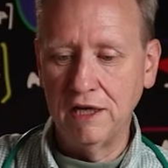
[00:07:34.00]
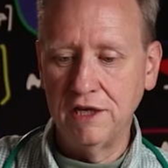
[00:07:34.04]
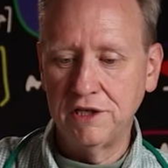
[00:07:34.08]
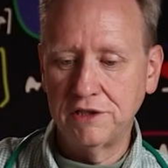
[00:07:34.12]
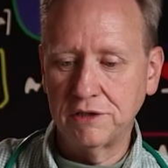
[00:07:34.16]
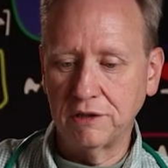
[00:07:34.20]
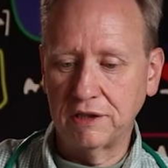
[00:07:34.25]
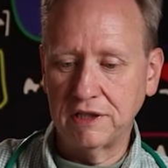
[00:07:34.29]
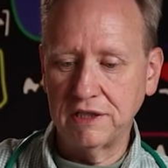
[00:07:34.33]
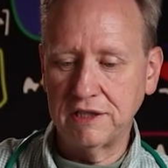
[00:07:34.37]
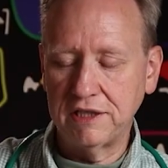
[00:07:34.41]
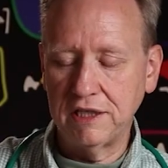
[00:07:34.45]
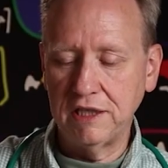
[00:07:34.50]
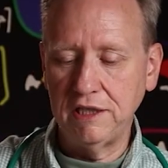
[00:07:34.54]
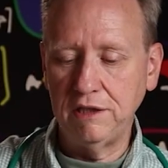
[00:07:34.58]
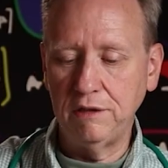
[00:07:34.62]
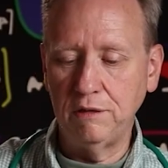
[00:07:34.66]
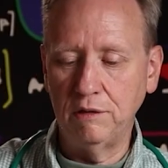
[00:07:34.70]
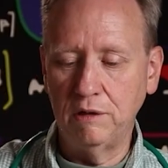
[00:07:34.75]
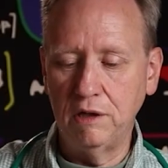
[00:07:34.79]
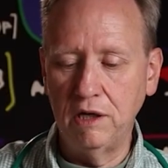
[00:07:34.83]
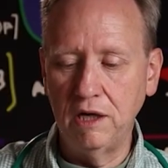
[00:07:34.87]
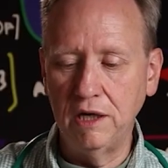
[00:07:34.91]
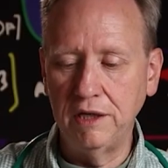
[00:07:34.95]
so continue
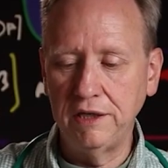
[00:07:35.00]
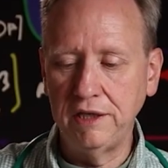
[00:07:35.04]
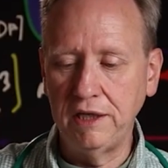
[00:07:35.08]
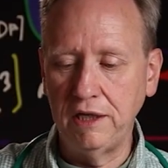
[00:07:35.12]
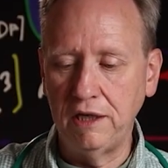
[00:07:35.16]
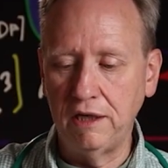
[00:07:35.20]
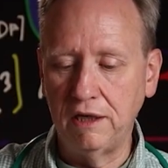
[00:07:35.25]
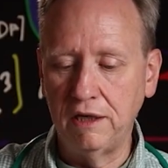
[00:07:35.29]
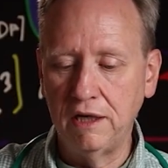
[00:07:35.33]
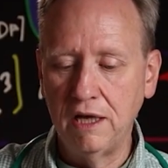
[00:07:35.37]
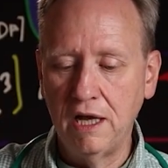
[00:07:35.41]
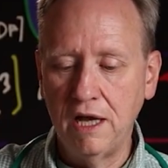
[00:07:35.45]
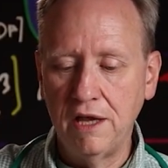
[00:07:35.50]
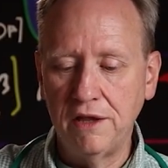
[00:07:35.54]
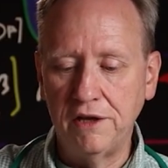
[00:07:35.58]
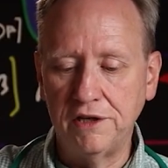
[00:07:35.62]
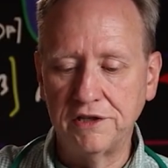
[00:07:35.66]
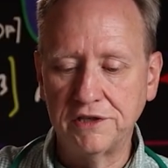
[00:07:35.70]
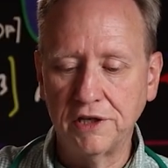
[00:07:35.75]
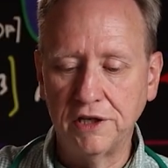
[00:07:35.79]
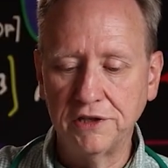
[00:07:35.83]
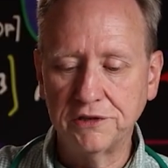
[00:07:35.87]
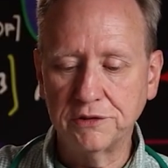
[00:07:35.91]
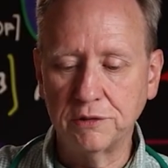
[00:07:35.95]
on here. There's
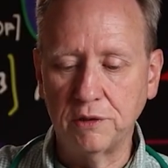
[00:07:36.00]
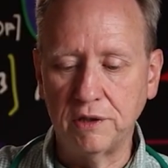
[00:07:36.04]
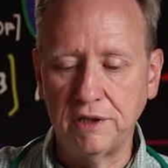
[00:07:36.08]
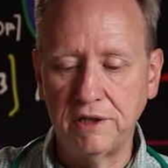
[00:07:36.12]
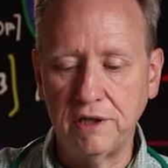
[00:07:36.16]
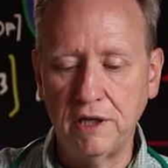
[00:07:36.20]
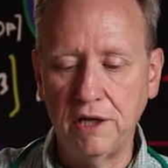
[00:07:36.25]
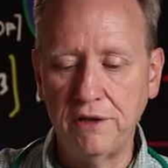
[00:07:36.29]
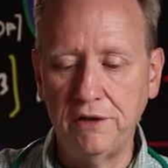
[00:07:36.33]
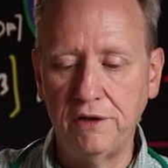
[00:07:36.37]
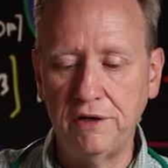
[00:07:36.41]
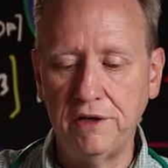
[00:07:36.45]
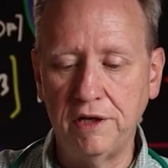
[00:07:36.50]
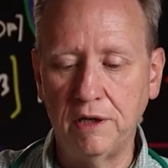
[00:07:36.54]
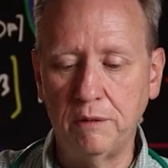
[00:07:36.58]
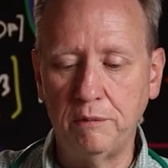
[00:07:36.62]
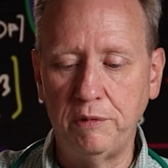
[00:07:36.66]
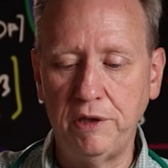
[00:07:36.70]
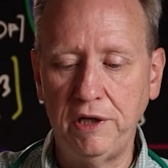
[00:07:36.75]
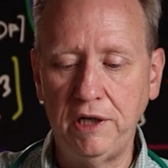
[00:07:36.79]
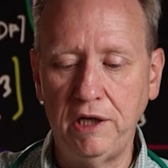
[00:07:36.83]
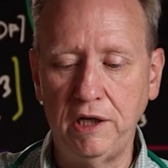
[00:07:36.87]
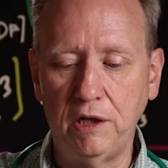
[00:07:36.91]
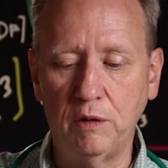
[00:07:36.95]
also another number
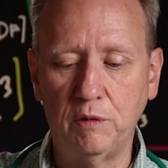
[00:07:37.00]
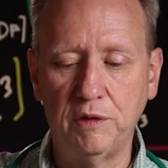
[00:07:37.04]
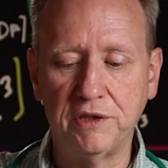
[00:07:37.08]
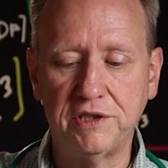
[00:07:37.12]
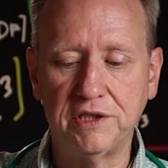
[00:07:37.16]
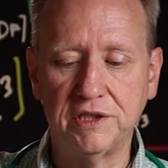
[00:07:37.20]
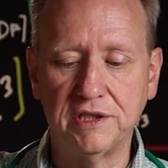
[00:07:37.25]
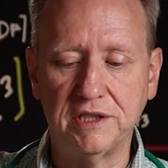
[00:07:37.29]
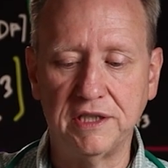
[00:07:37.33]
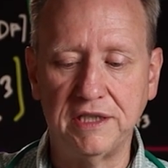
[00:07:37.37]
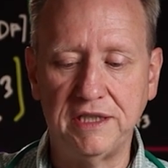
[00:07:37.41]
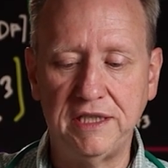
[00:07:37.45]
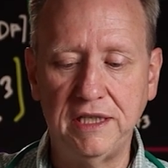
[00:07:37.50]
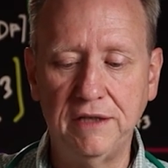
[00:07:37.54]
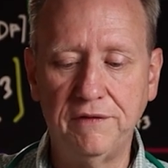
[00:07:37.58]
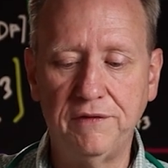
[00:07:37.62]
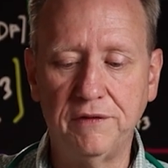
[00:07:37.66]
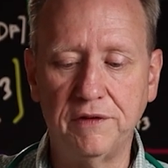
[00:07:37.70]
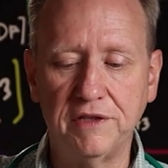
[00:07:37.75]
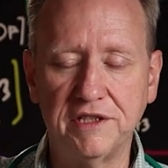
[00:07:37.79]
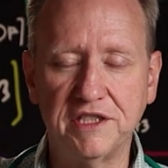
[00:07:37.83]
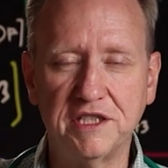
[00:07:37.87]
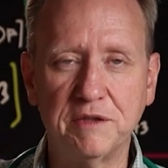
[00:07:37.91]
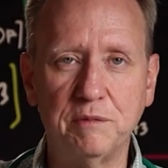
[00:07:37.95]
here, which is the
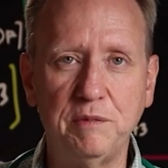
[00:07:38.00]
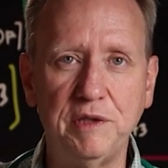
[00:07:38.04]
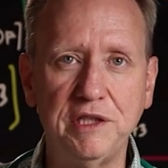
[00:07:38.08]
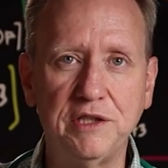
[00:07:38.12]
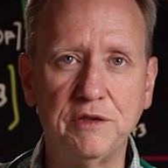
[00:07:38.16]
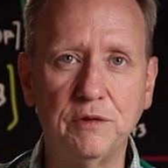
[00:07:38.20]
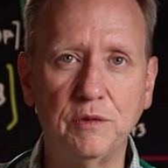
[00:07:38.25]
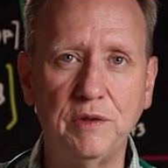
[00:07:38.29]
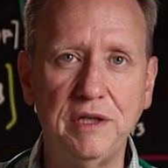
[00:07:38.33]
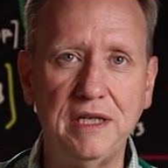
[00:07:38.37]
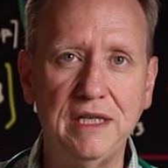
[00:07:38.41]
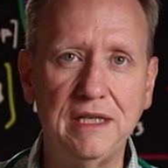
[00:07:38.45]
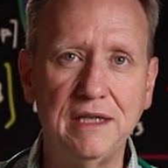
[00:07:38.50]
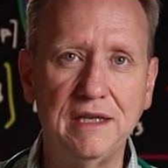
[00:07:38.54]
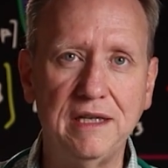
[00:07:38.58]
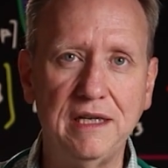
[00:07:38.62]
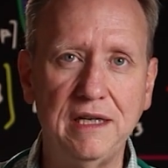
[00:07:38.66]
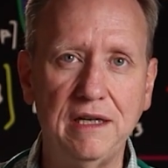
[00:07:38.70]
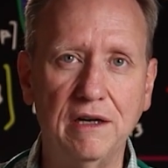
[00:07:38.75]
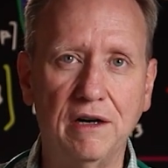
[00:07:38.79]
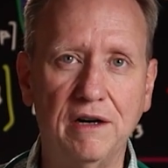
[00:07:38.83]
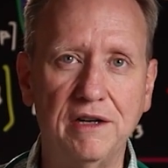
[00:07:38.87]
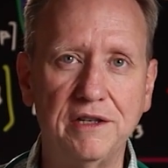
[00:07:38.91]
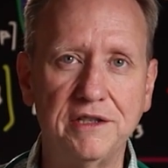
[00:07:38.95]
difference between the
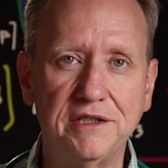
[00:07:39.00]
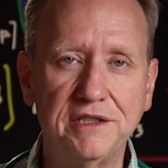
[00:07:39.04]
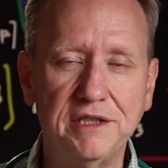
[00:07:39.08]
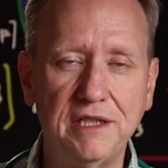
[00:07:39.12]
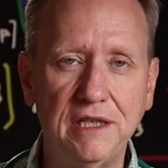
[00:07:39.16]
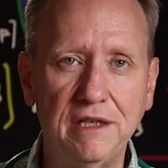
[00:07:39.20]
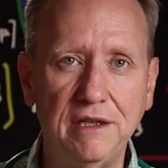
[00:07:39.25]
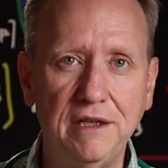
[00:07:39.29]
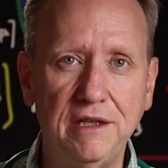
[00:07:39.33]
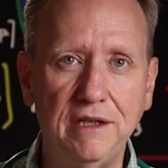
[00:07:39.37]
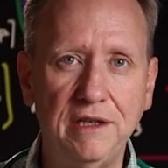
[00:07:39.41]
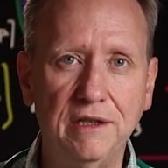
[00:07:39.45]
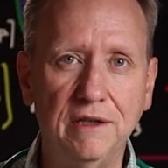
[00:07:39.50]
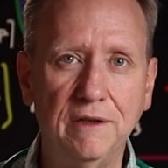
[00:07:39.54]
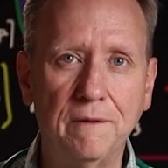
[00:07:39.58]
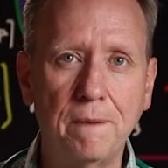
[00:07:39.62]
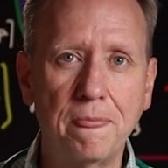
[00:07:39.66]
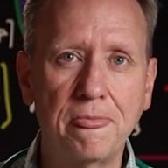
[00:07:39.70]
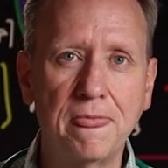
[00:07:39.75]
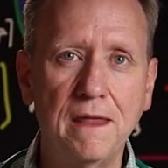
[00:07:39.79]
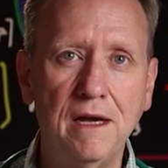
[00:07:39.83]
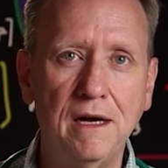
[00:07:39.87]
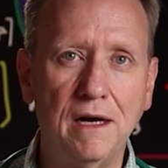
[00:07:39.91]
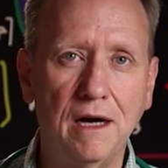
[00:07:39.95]
arterial
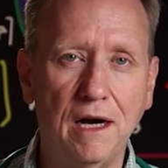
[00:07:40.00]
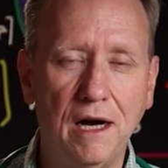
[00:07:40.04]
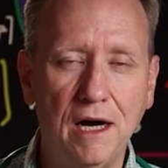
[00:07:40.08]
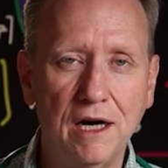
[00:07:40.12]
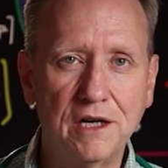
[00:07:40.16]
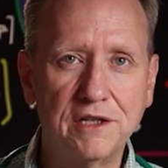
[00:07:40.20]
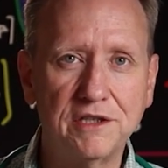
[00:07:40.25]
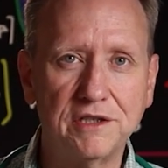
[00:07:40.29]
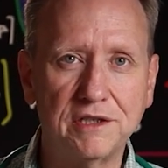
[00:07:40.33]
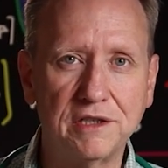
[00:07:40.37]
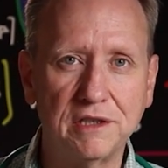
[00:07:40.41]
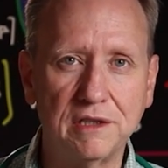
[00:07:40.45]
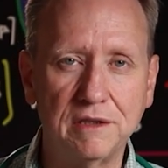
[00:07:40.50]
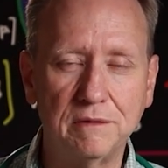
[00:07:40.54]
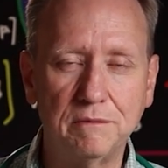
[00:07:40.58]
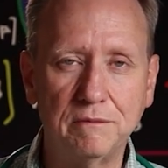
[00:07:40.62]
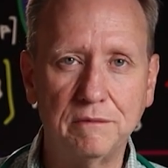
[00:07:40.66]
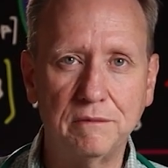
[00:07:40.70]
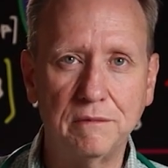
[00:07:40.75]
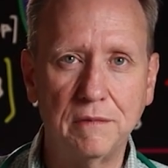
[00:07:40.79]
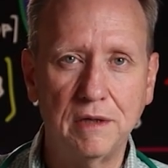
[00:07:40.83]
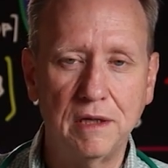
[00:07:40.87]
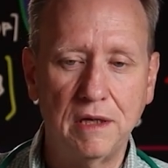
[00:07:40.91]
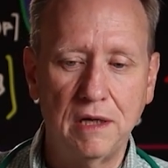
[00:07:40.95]
oxygen
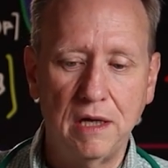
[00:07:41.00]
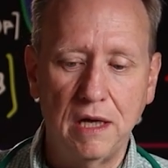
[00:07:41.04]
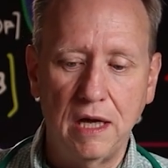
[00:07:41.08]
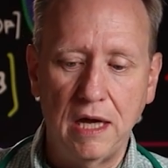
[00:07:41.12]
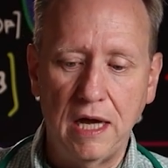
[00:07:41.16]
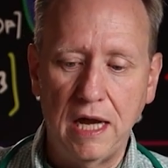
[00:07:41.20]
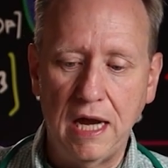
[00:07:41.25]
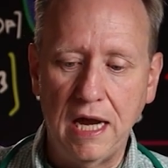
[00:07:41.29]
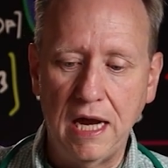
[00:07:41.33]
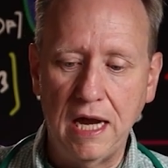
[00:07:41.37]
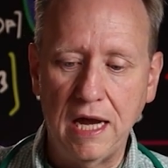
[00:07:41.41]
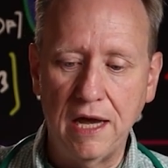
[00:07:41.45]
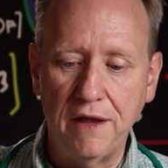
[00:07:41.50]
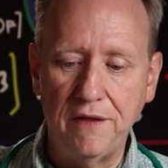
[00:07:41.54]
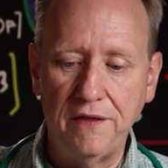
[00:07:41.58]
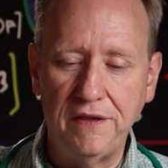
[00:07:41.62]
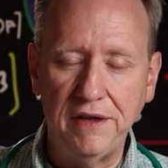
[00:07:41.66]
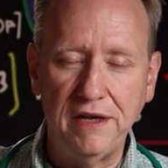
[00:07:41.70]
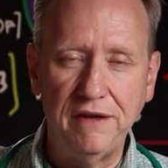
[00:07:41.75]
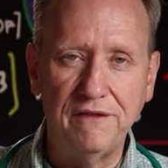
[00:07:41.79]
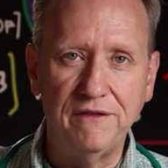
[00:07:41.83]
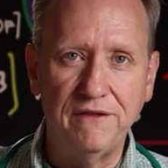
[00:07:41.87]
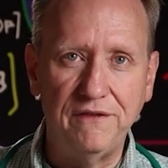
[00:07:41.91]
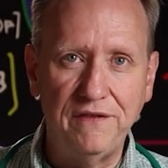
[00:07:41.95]
and the
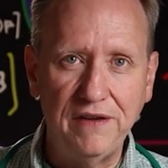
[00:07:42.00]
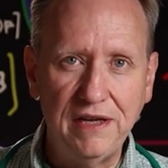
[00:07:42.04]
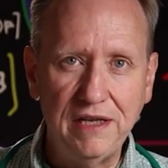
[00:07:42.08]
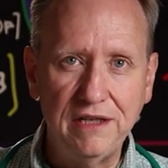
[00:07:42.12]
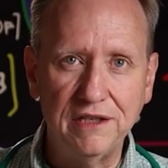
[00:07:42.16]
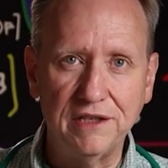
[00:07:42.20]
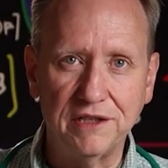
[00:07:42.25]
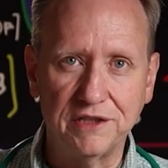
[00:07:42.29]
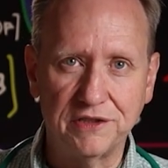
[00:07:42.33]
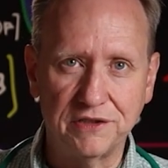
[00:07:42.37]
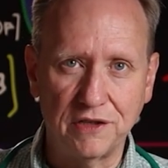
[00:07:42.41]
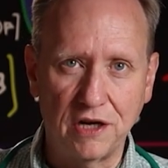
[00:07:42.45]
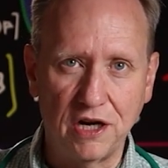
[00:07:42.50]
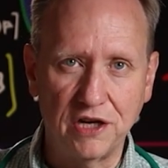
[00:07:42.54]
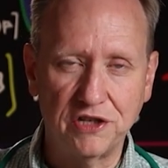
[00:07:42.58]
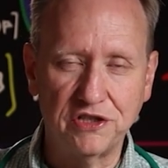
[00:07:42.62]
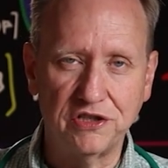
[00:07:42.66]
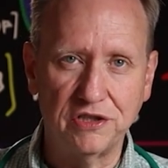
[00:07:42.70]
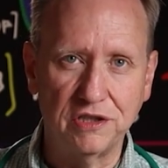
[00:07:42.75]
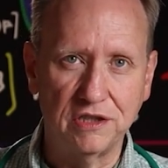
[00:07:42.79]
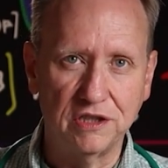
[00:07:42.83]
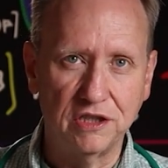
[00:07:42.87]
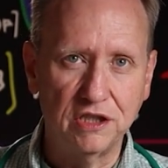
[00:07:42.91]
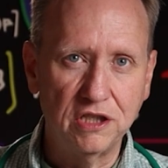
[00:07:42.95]
venous
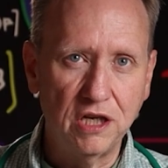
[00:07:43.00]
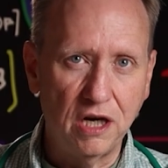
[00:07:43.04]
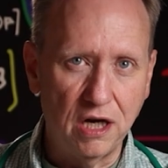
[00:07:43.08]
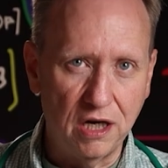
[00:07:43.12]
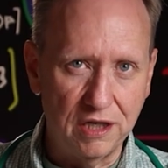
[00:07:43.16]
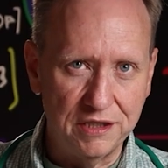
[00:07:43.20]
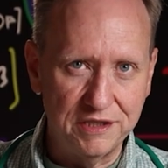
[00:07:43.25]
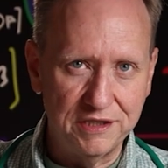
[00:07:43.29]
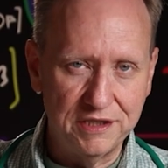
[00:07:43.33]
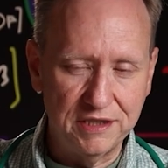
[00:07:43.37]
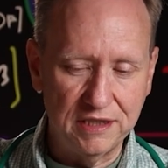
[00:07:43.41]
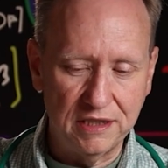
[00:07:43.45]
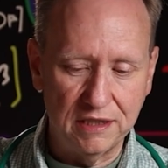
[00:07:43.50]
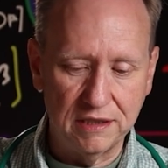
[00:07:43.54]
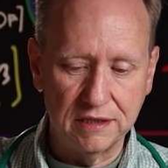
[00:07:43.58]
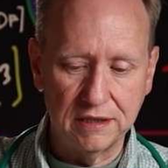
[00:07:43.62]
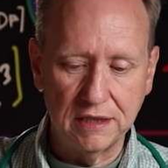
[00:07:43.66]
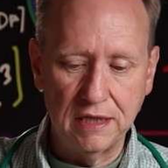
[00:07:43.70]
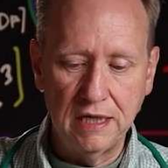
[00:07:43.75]
oxygen content.